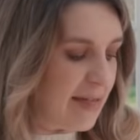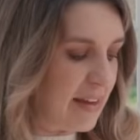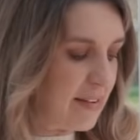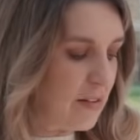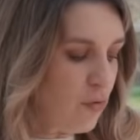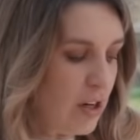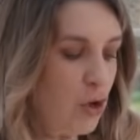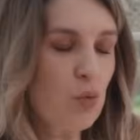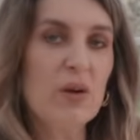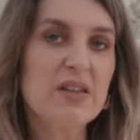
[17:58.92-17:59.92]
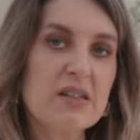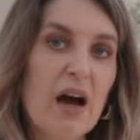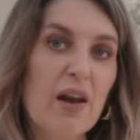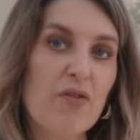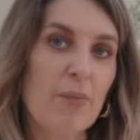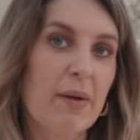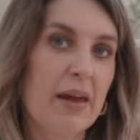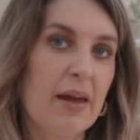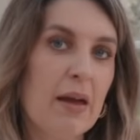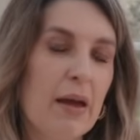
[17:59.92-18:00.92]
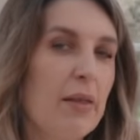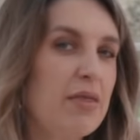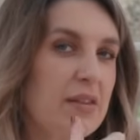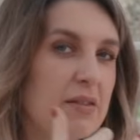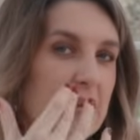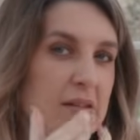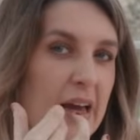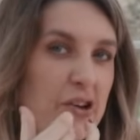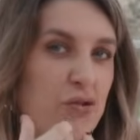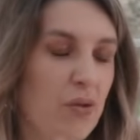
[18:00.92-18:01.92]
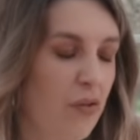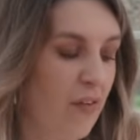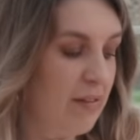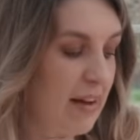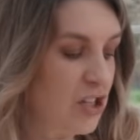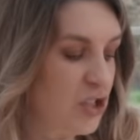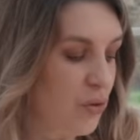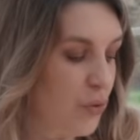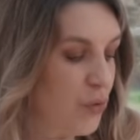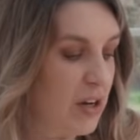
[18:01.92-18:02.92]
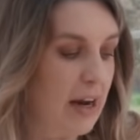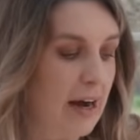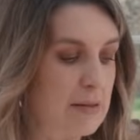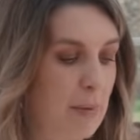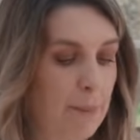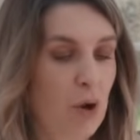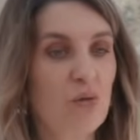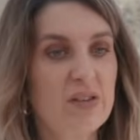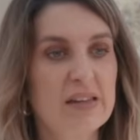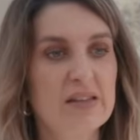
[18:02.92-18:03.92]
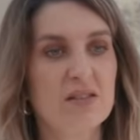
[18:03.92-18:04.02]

This is a really good winter colour for me. The texture of the foundation looks really nice, but I'm going to need